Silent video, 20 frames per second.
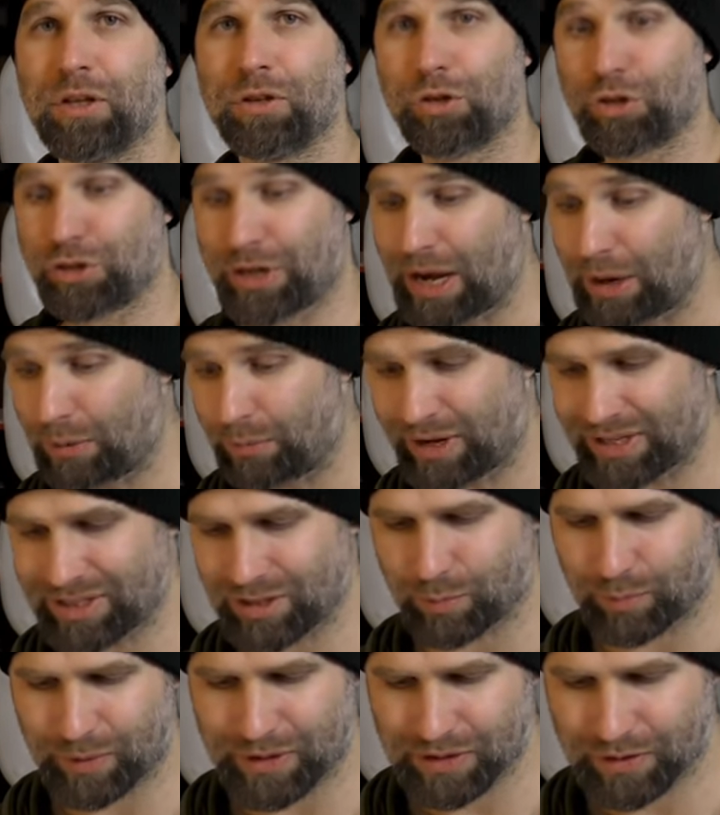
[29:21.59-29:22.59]
share
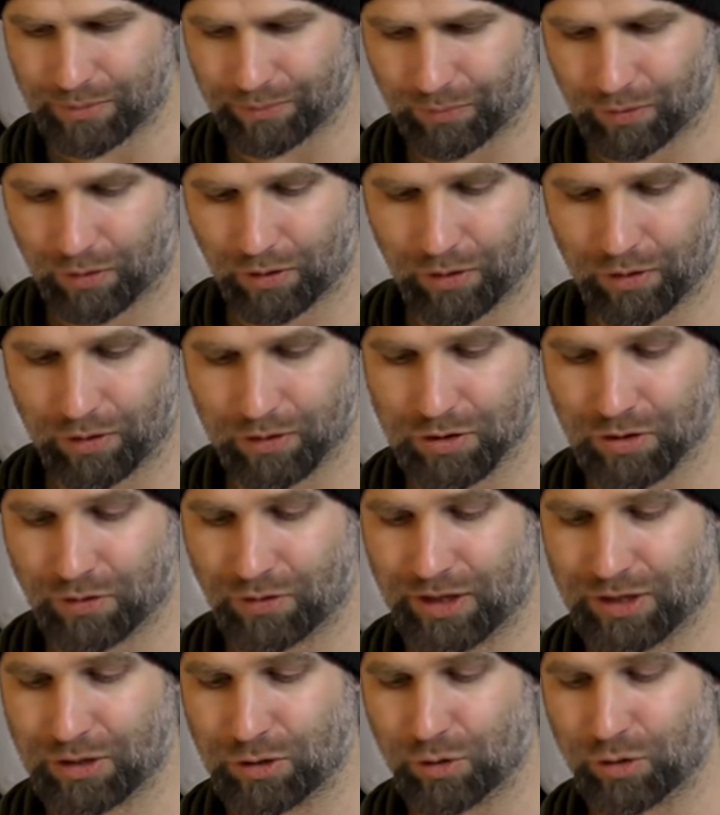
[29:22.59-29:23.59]
recipes, because
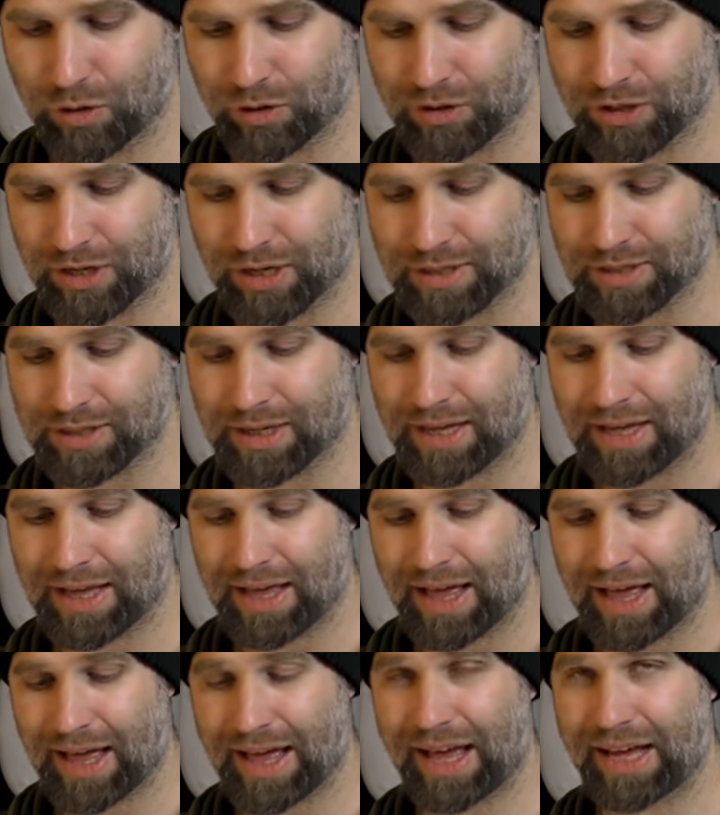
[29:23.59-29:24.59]
then you can just
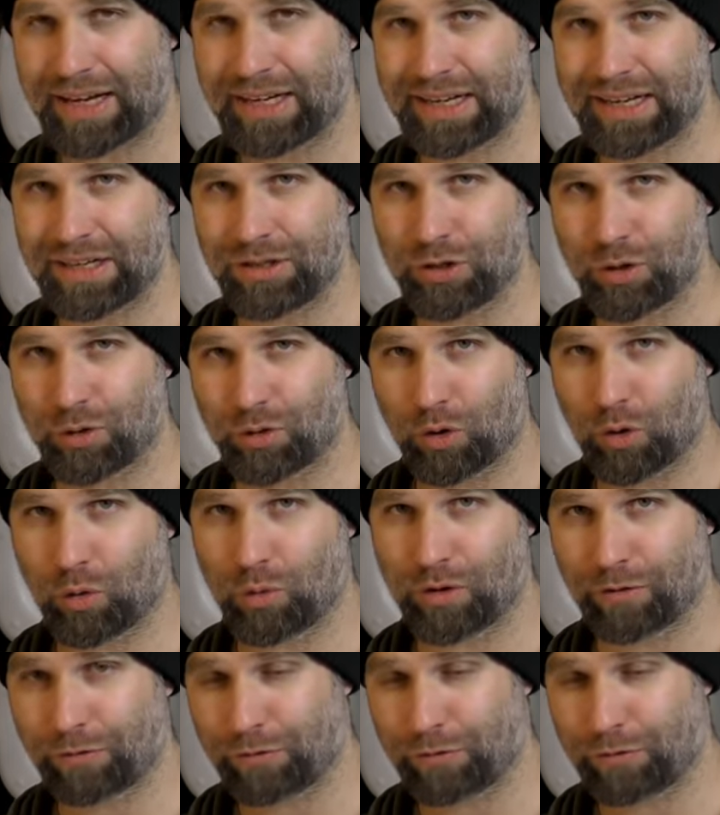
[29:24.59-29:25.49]
add in your own